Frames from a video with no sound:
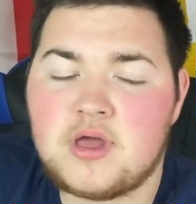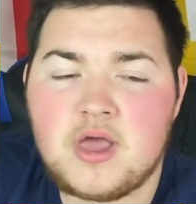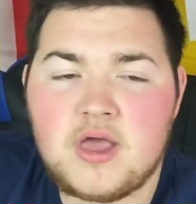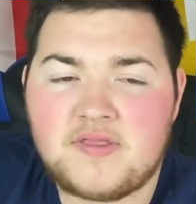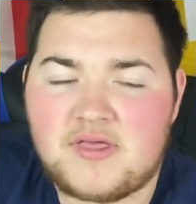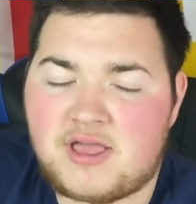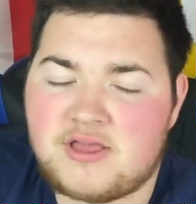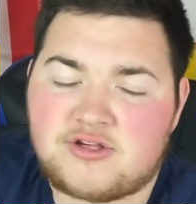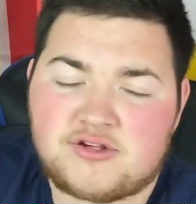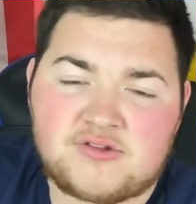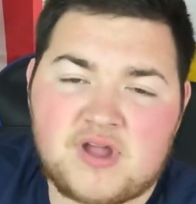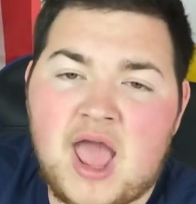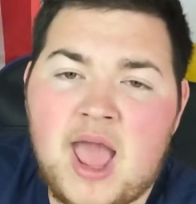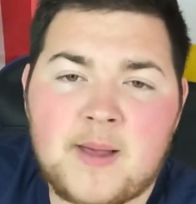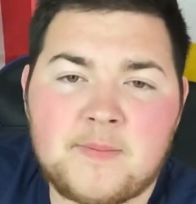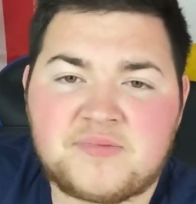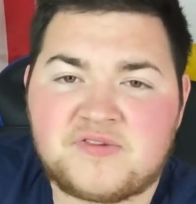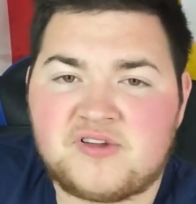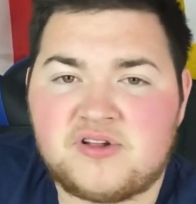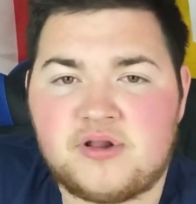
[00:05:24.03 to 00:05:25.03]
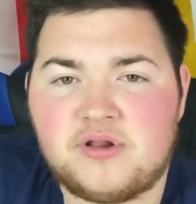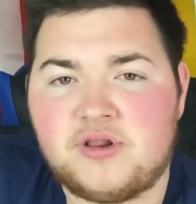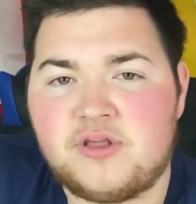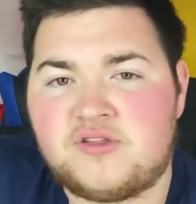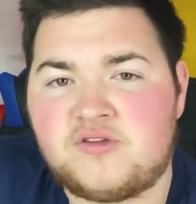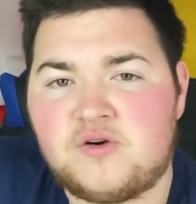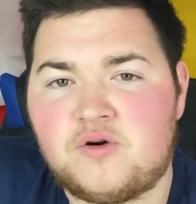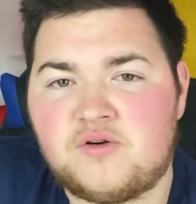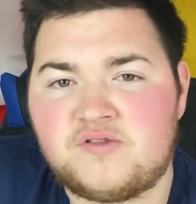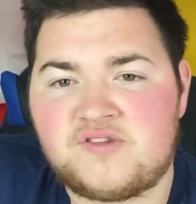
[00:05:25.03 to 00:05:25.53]
They just absolutely
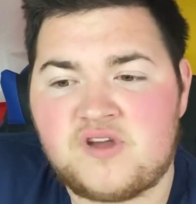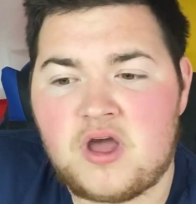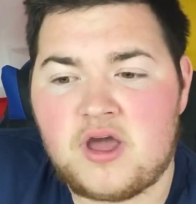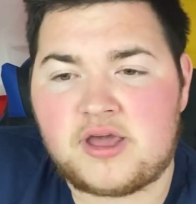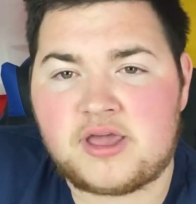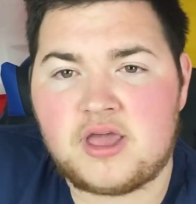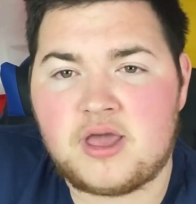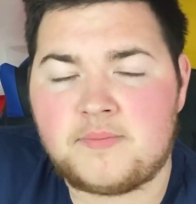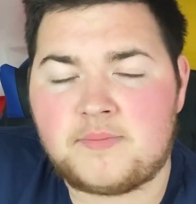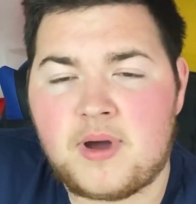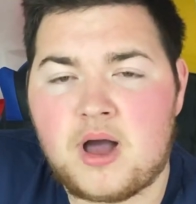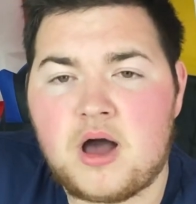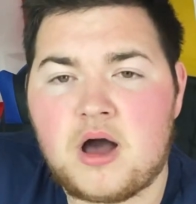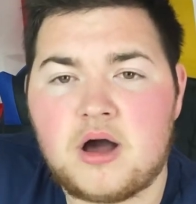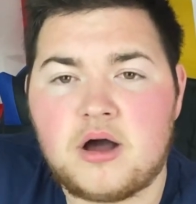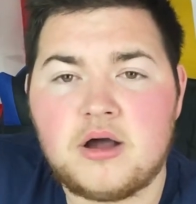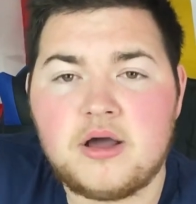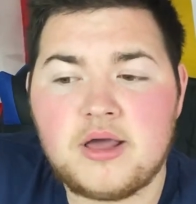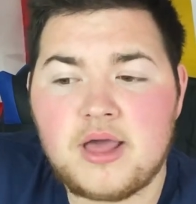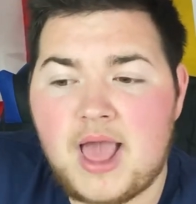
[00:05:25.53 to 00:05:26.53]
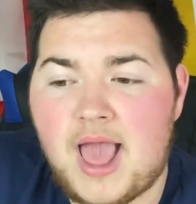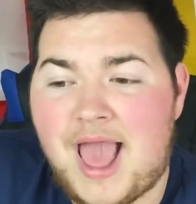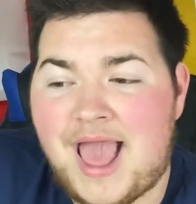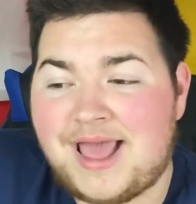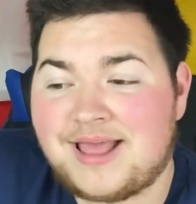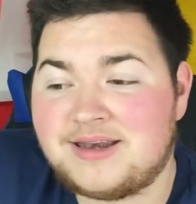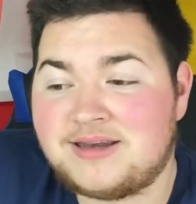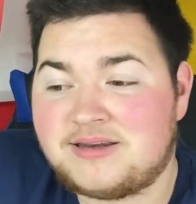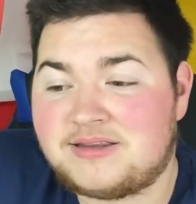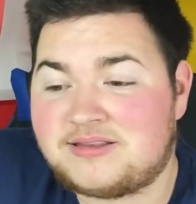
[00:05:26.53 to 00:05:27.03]
tore Turkey apart
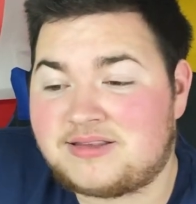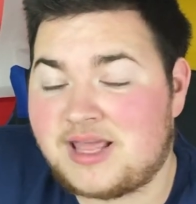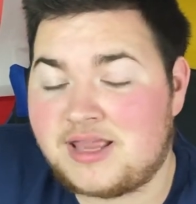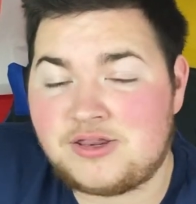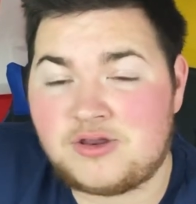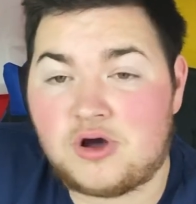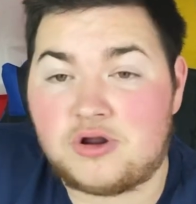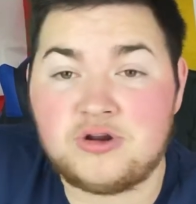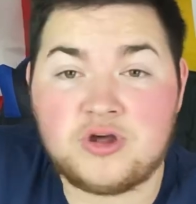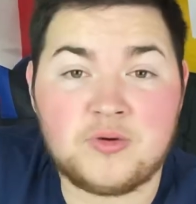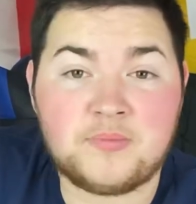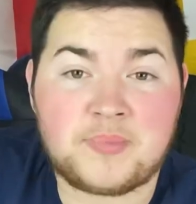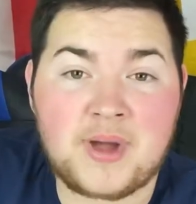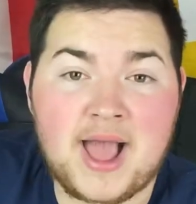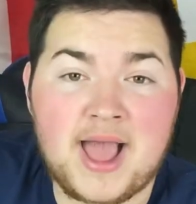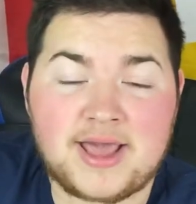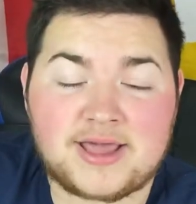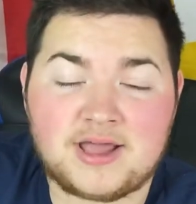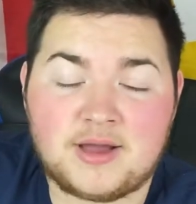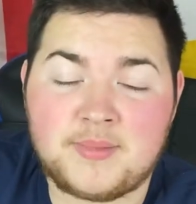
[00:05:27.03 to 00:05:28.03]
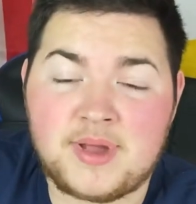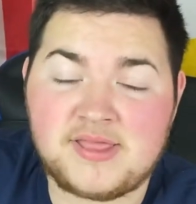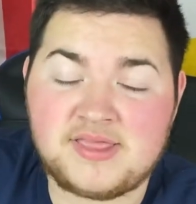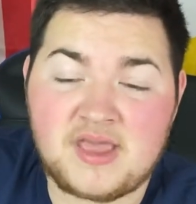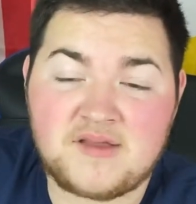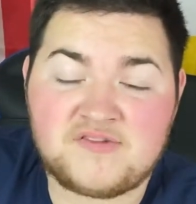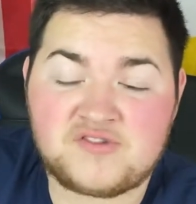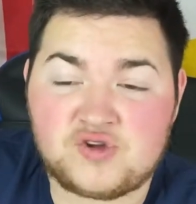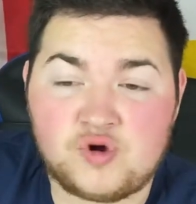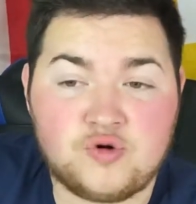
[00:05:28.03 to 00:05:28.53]
and did not look back. I mean, they've
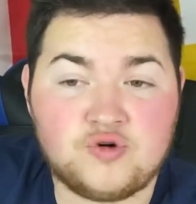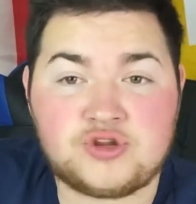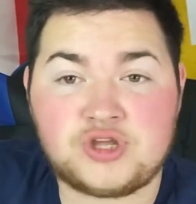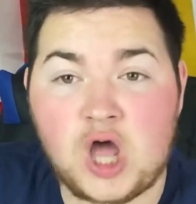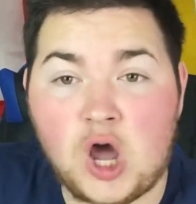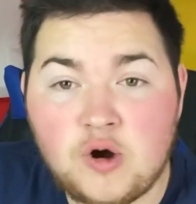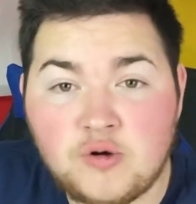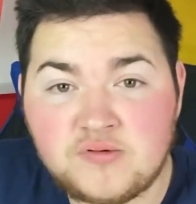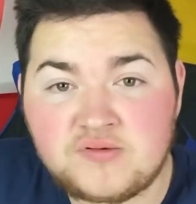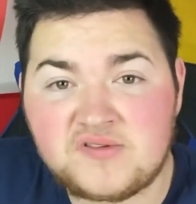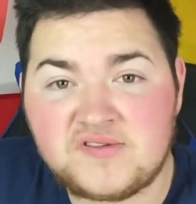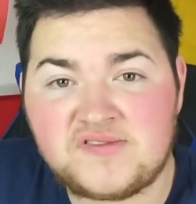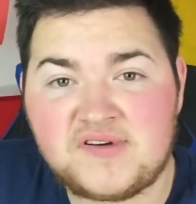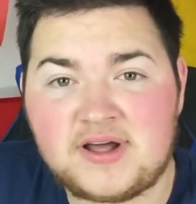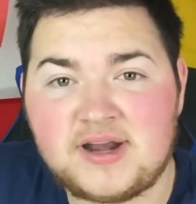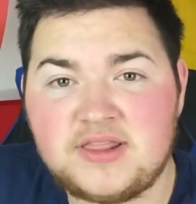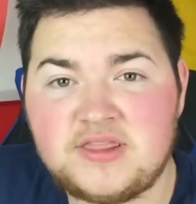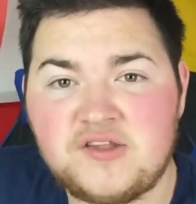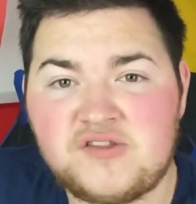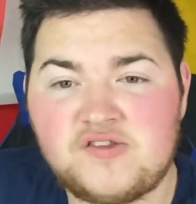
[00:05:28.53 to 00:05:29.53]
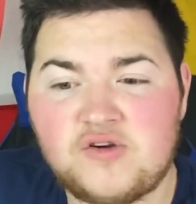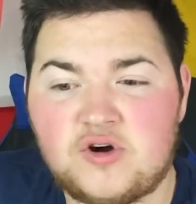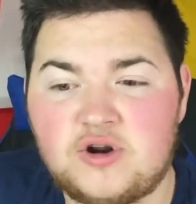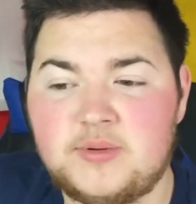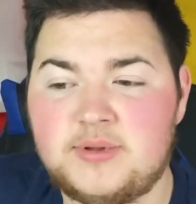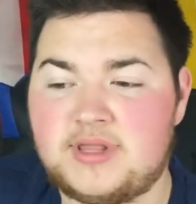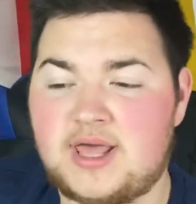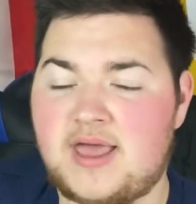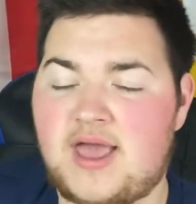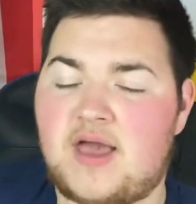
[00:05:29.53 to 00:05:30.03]
scored goals for fun in this
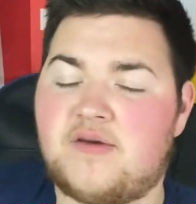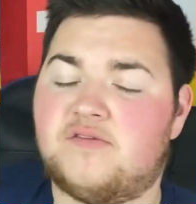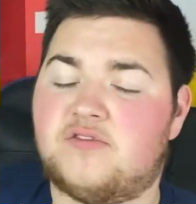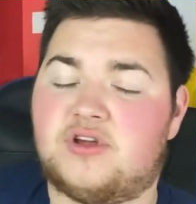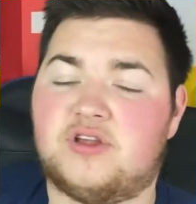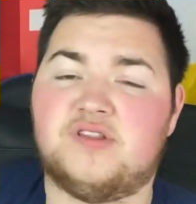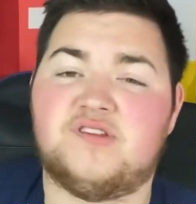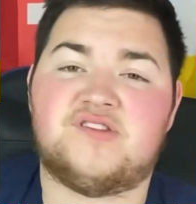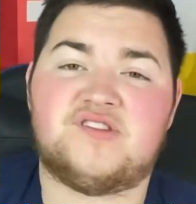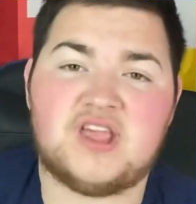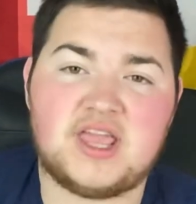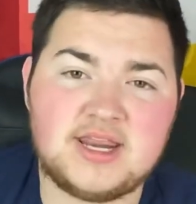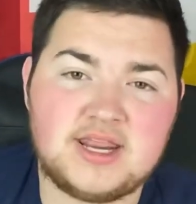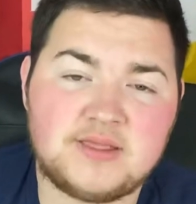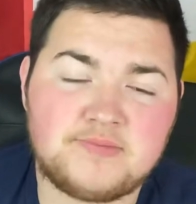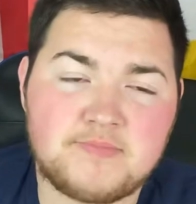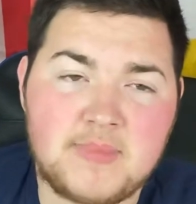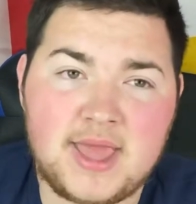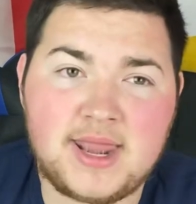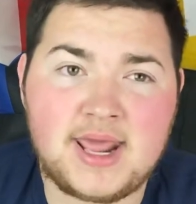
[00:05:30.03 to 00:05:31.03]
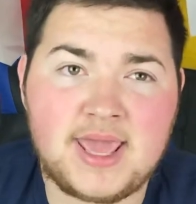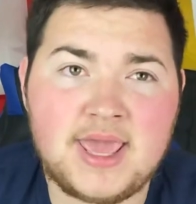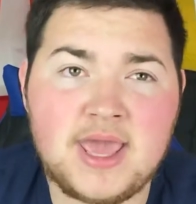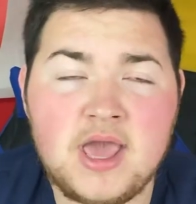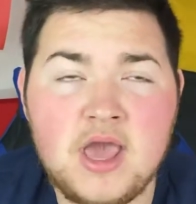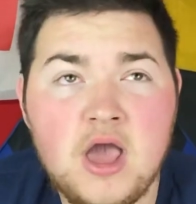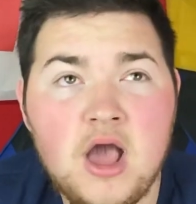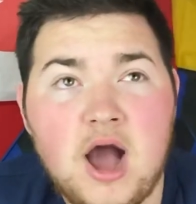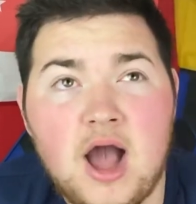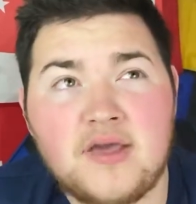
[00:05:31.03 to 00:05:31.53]
tournament. They haven't conceded many.
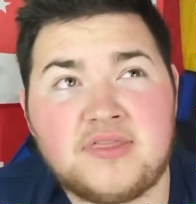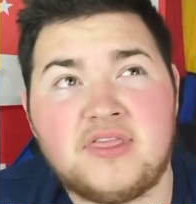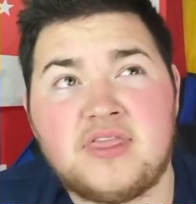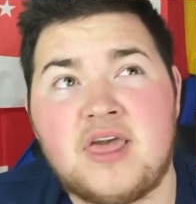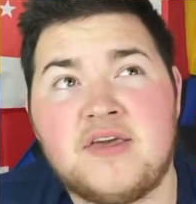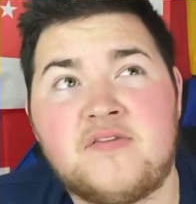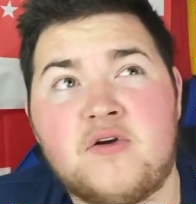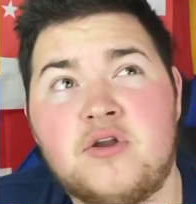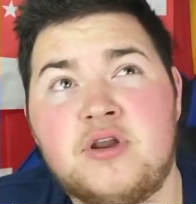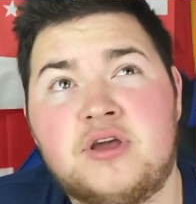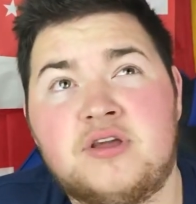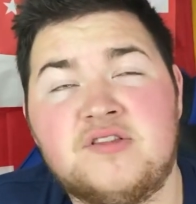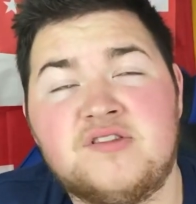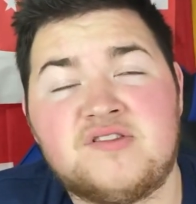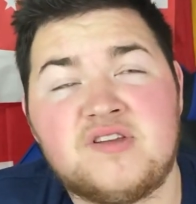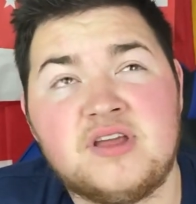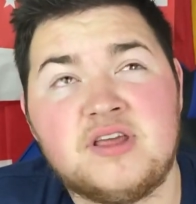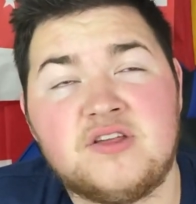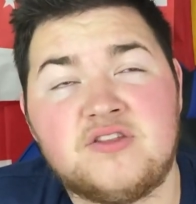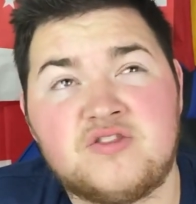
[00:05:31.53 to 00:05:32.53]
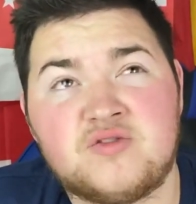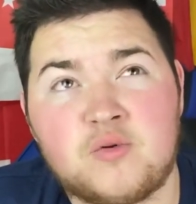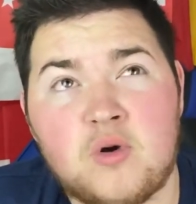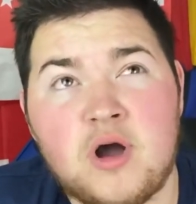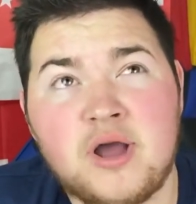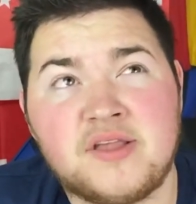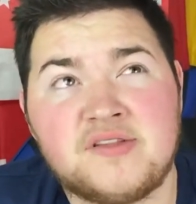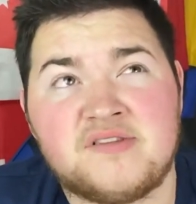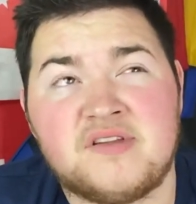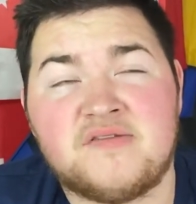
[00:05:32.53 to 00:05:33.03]
I think they've only conceded
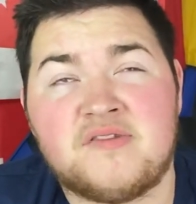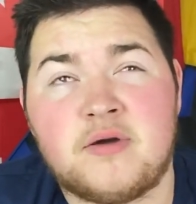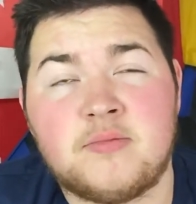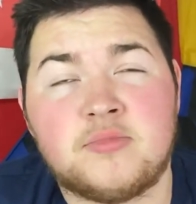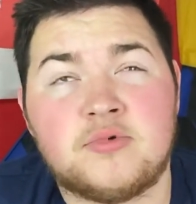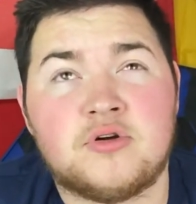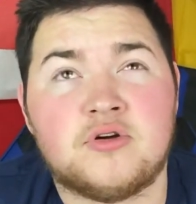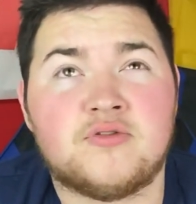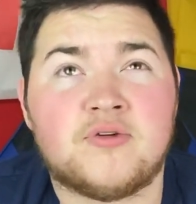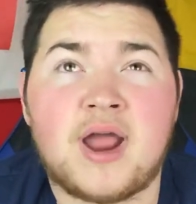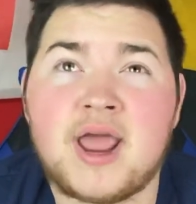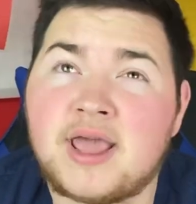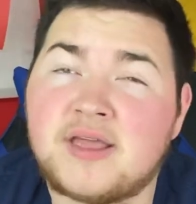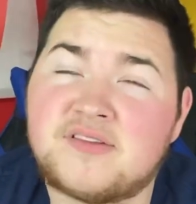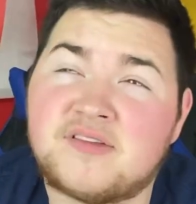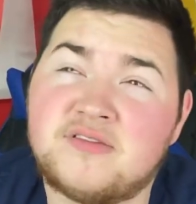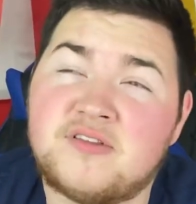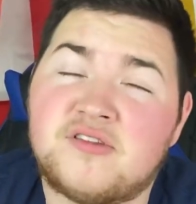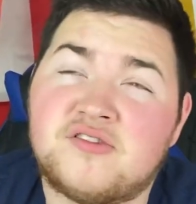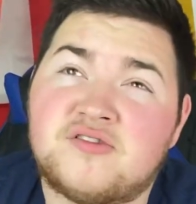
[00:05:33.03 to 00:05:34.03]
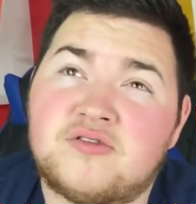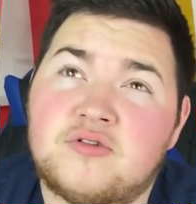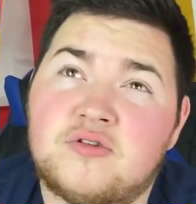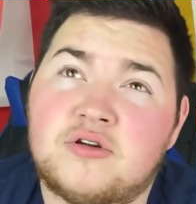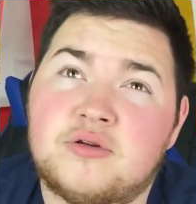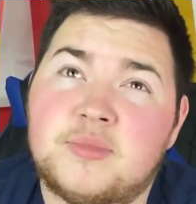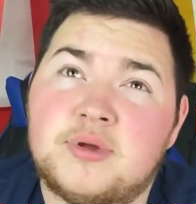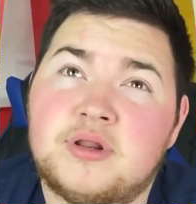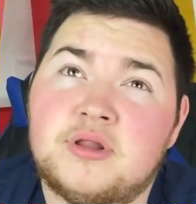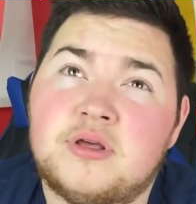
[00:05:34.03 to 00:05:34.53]
twice, if I'm correct, in this
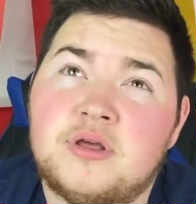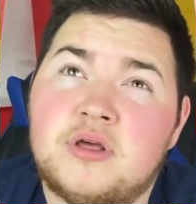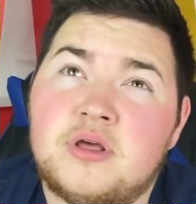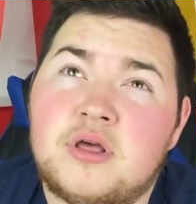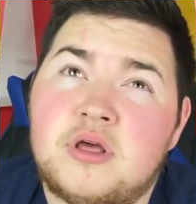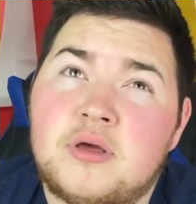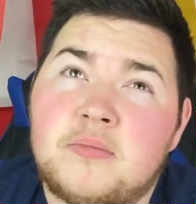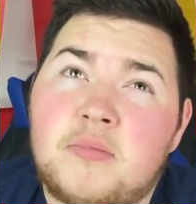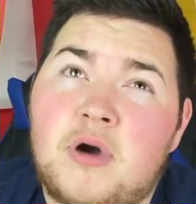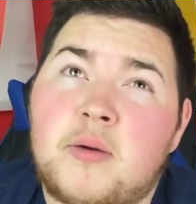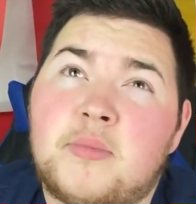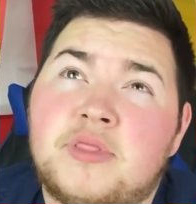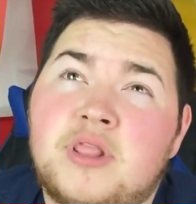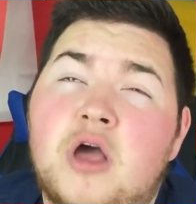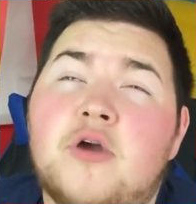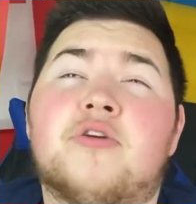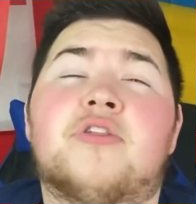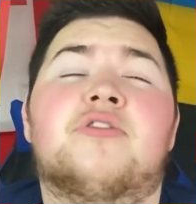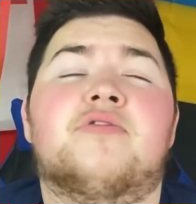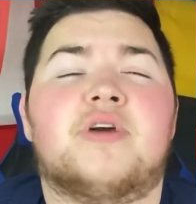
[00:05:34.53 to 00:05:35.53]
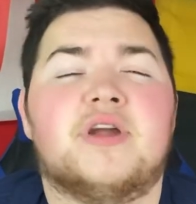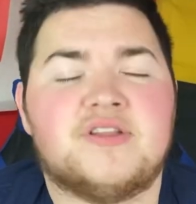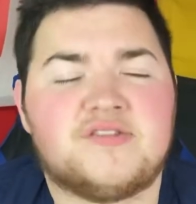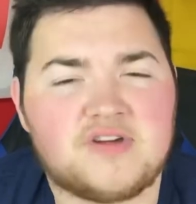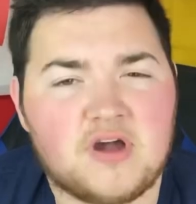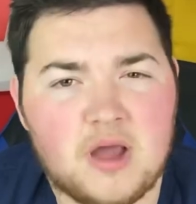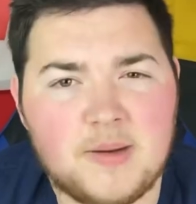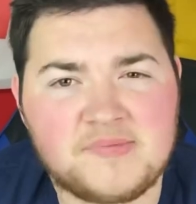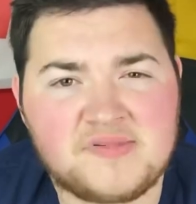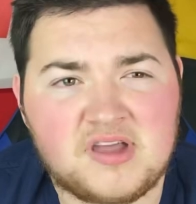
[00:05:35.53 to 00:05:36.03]
tournament. Might be, no, 3 times.